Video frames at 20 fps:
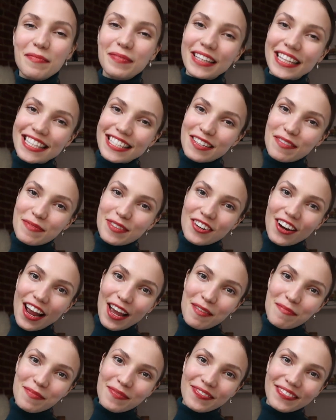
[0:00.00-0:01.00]
Please
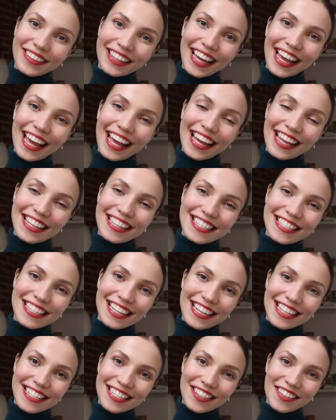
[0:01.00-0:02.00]
subscribe and
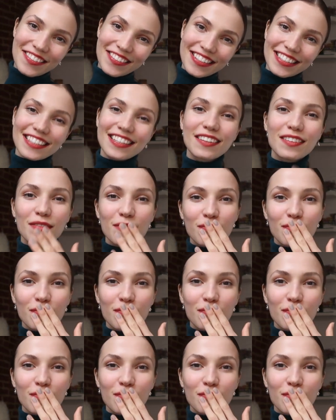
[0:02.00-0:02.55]
stay tuned.